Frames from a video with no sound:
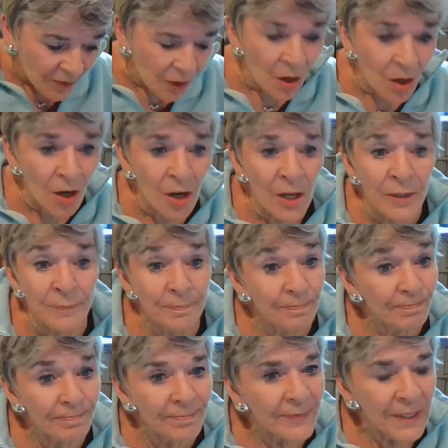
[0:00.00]
Ah,
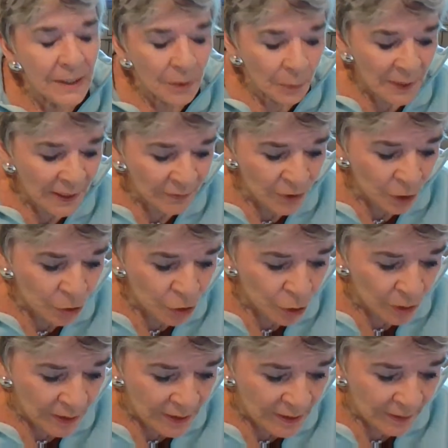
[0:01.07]
we have no
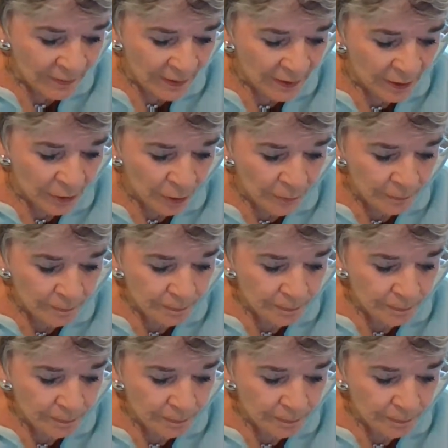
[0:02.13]
choice, said the other.